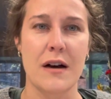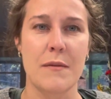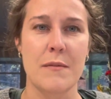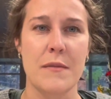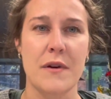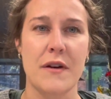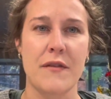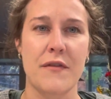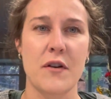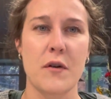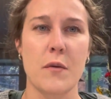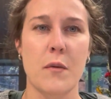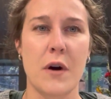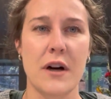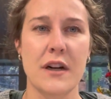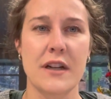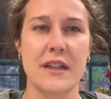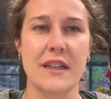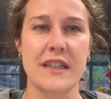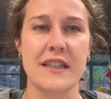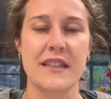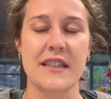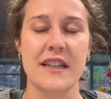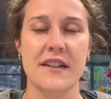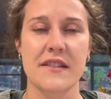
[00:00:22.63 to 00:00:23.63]
If you want
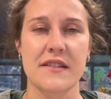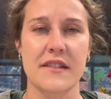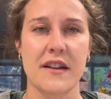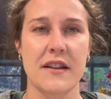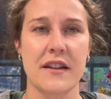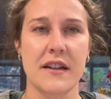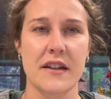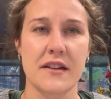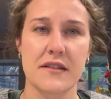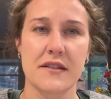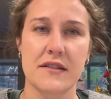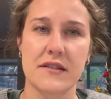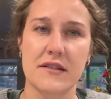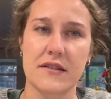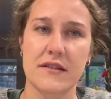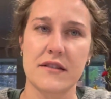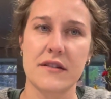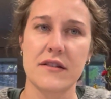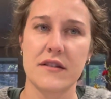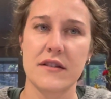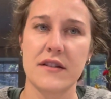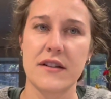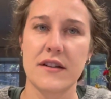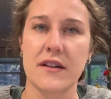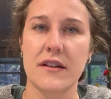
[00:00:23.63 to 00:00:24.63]
details on this,
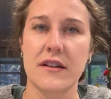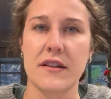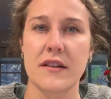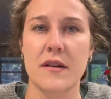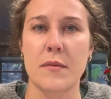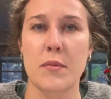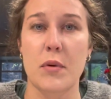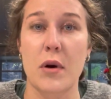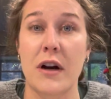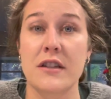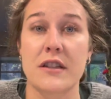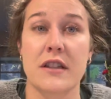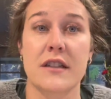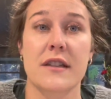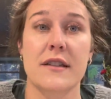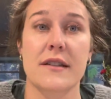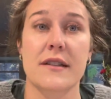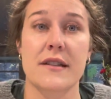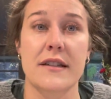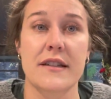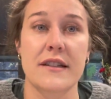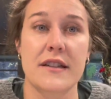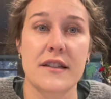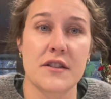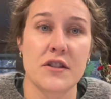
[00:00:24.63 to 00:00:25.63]
the project is
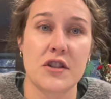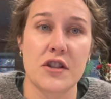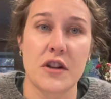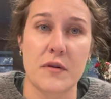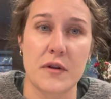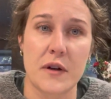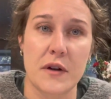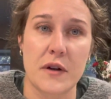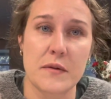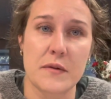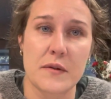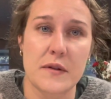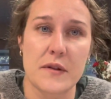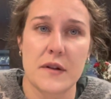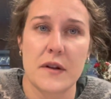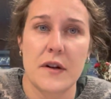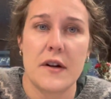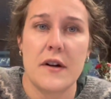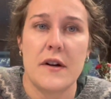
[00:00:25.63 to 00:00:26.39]
linked in the show notes.